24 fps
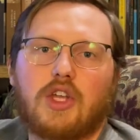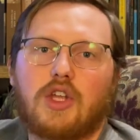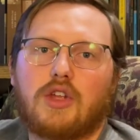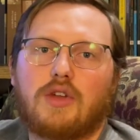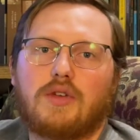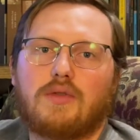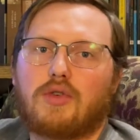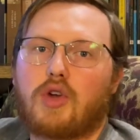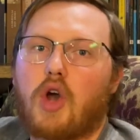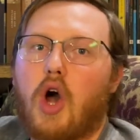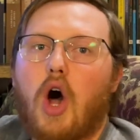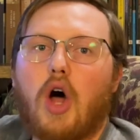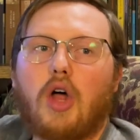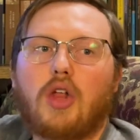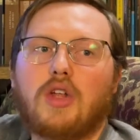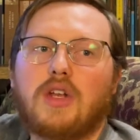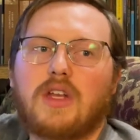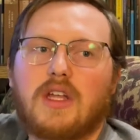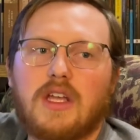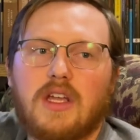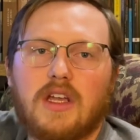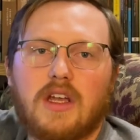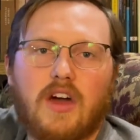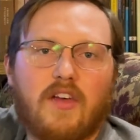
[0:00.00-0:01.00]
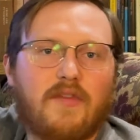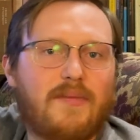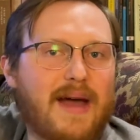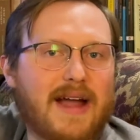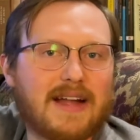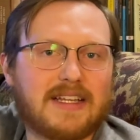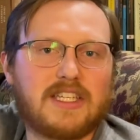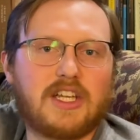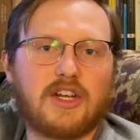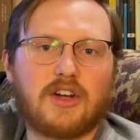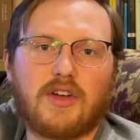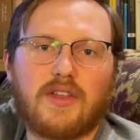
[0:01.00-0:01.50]
colony of
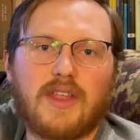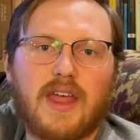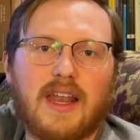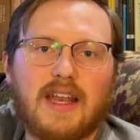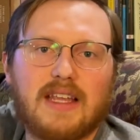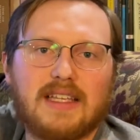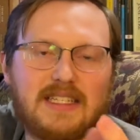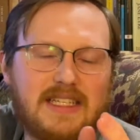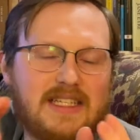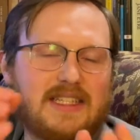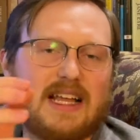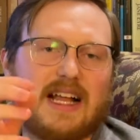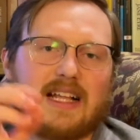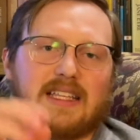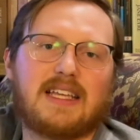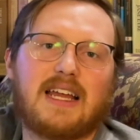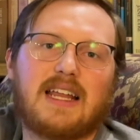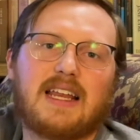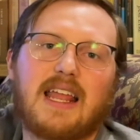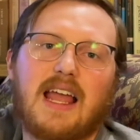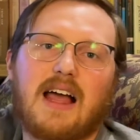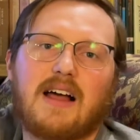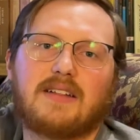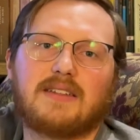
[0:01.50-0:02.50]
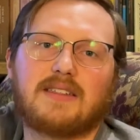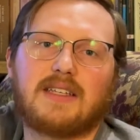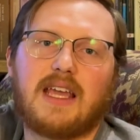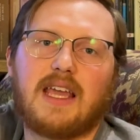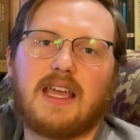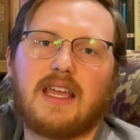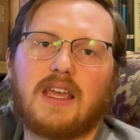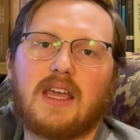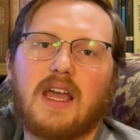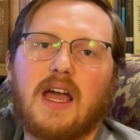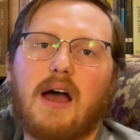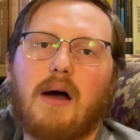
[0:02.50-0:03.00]
bacteria that is in that 10-gallon
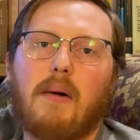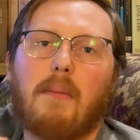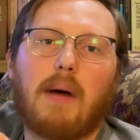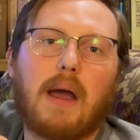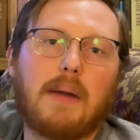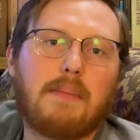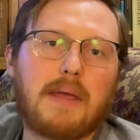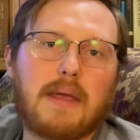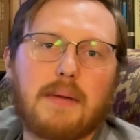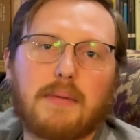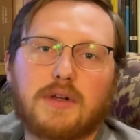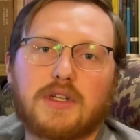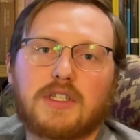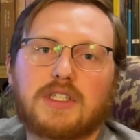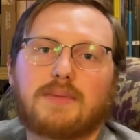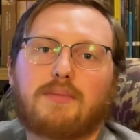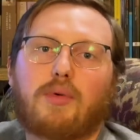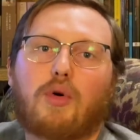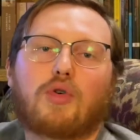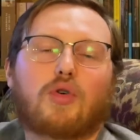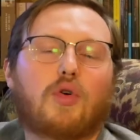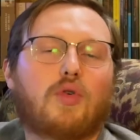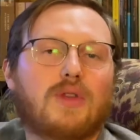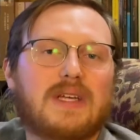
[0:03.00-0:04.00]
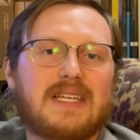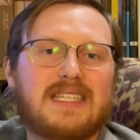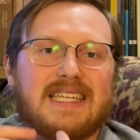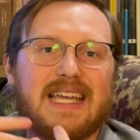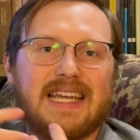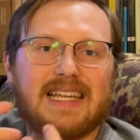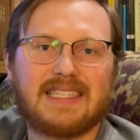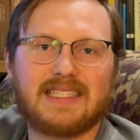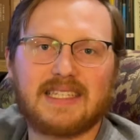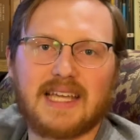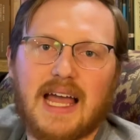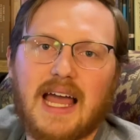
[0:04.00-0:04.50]
tank might be able to support only,
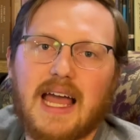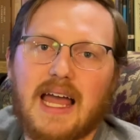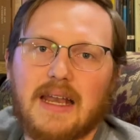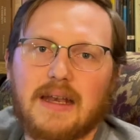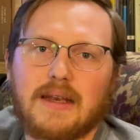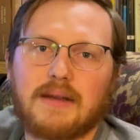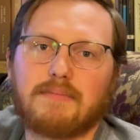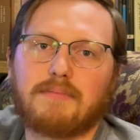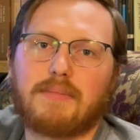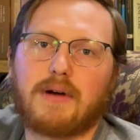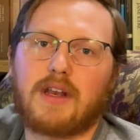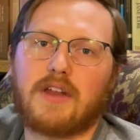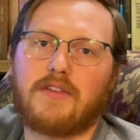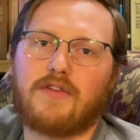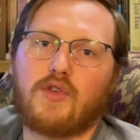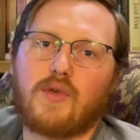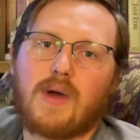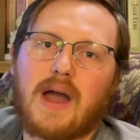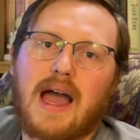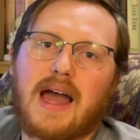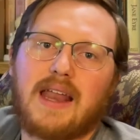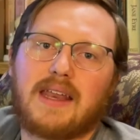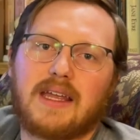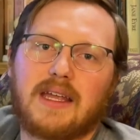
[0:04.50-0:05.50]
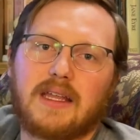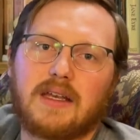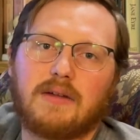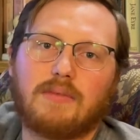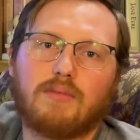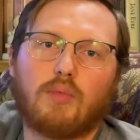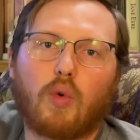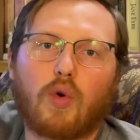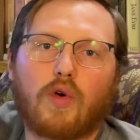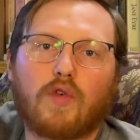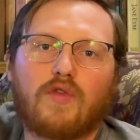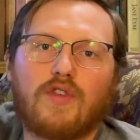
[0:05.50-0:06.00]
say, 10, but if you add in
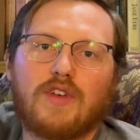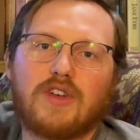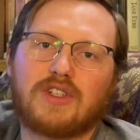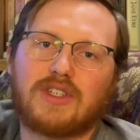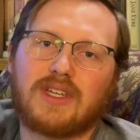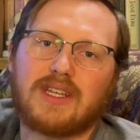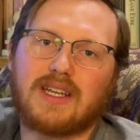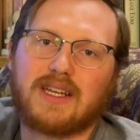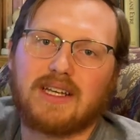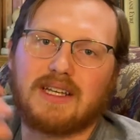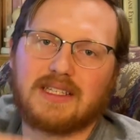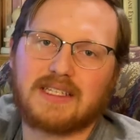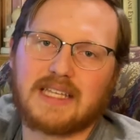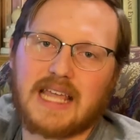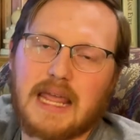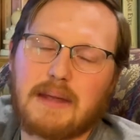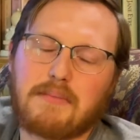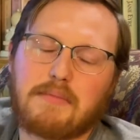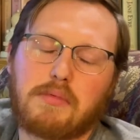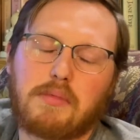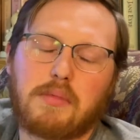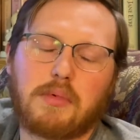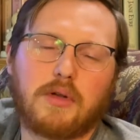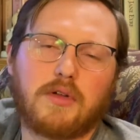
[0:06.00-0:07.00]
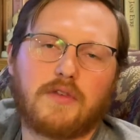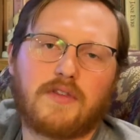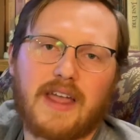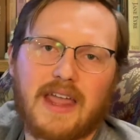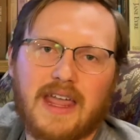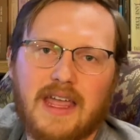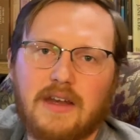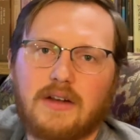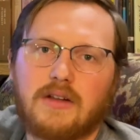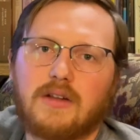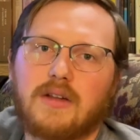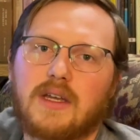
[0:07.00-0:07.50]
more fish than it is capable of
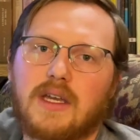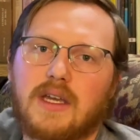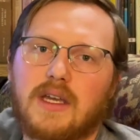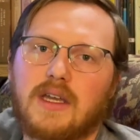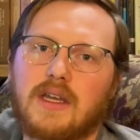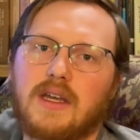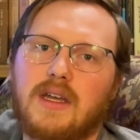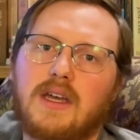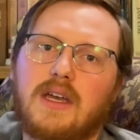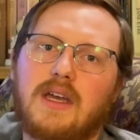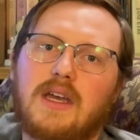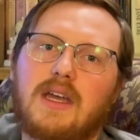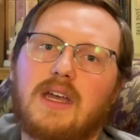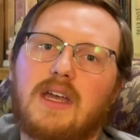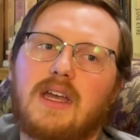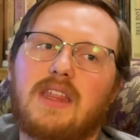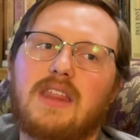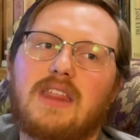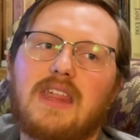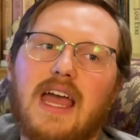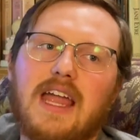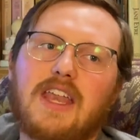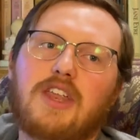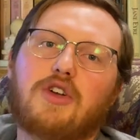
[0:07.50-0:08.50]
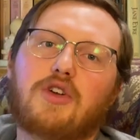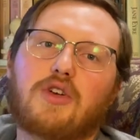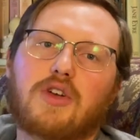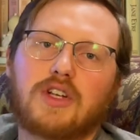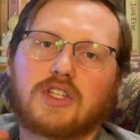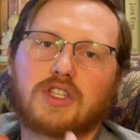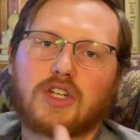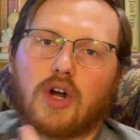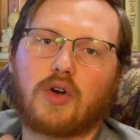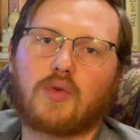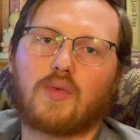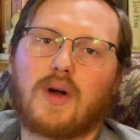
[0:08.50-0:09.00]
handling, then you're going to
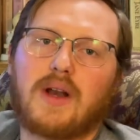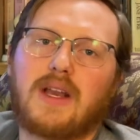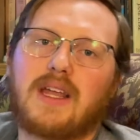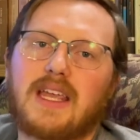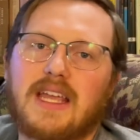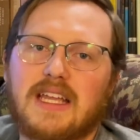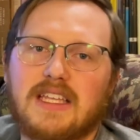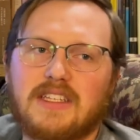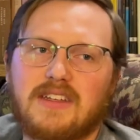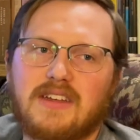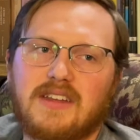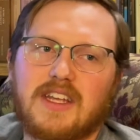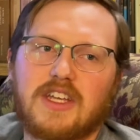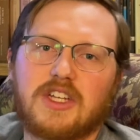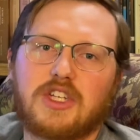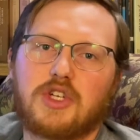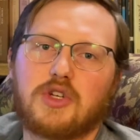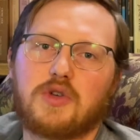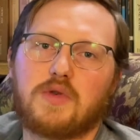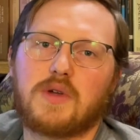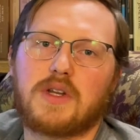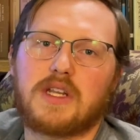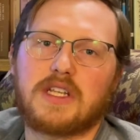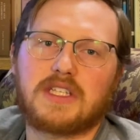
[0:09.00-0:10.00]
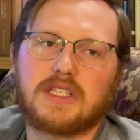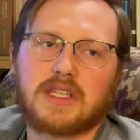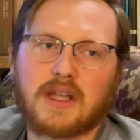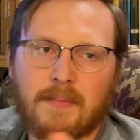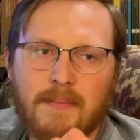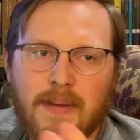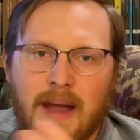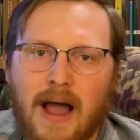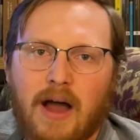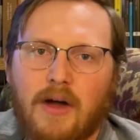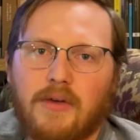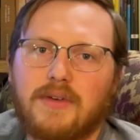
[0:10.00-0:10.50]
start running into an issue and it's
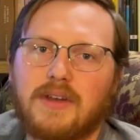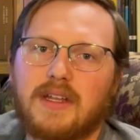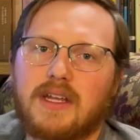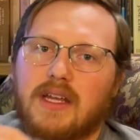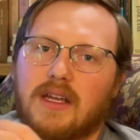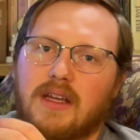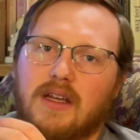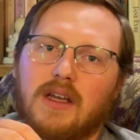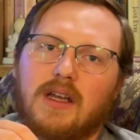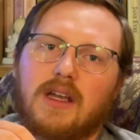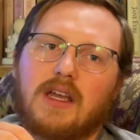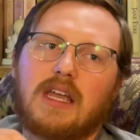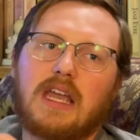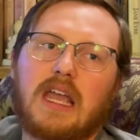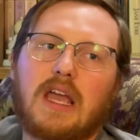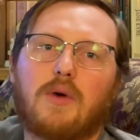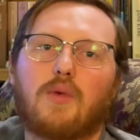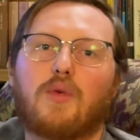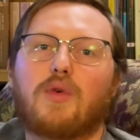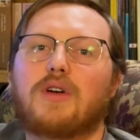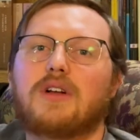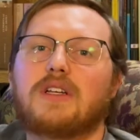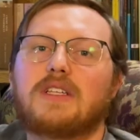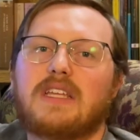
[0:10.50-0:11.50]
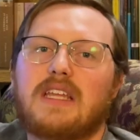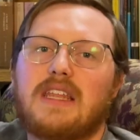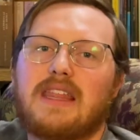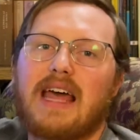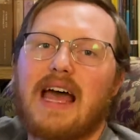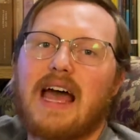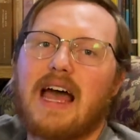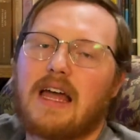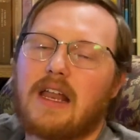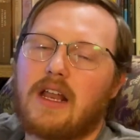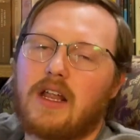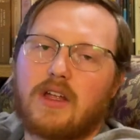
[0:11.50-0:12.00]
compounding it. Whereas in
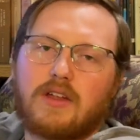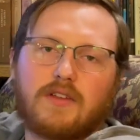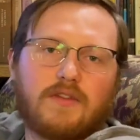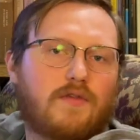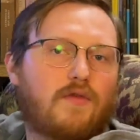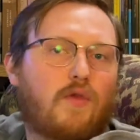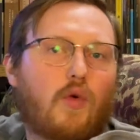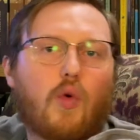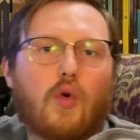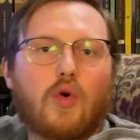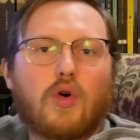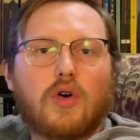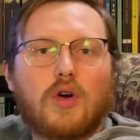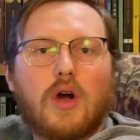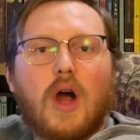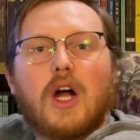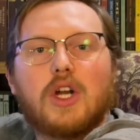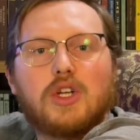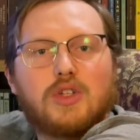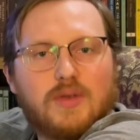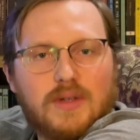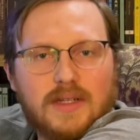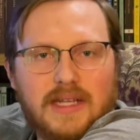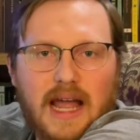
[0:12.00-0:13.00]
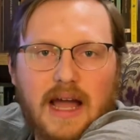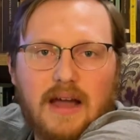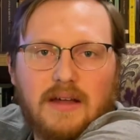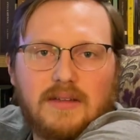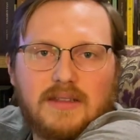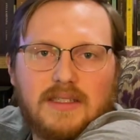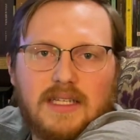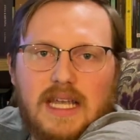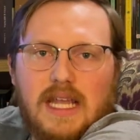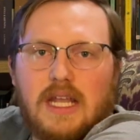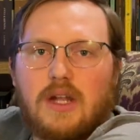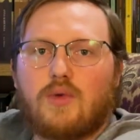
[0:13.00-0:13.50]
that
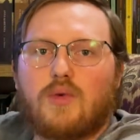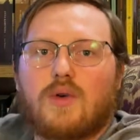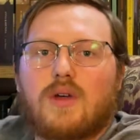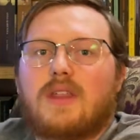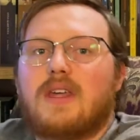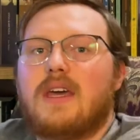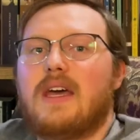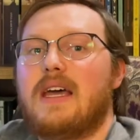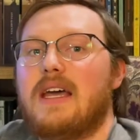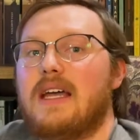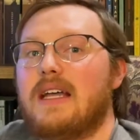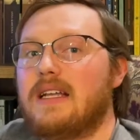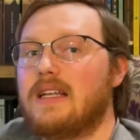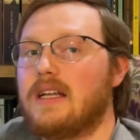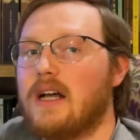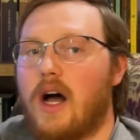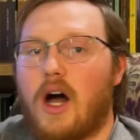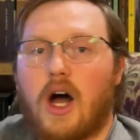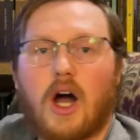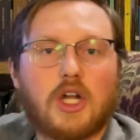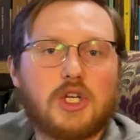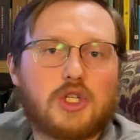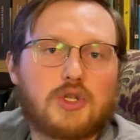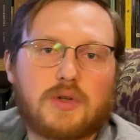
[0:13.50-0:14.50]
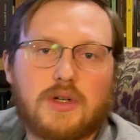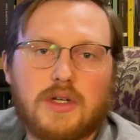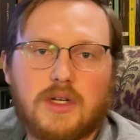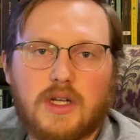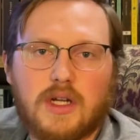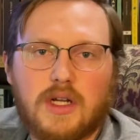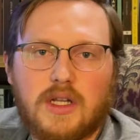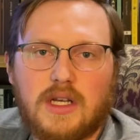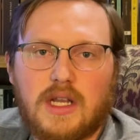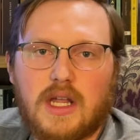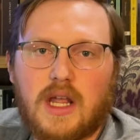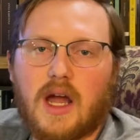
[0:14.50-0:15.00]
400-gallon tank with 100
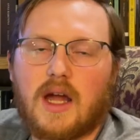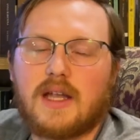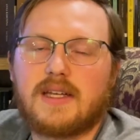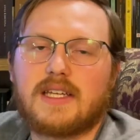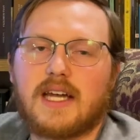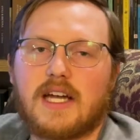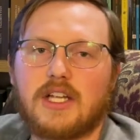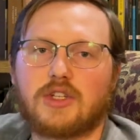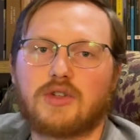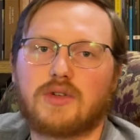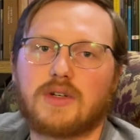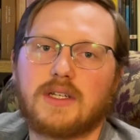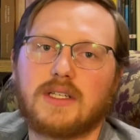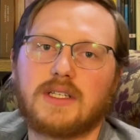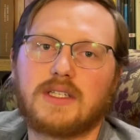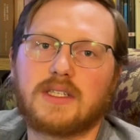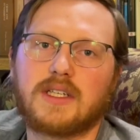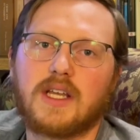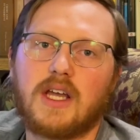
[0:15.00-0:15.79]
neon tetras,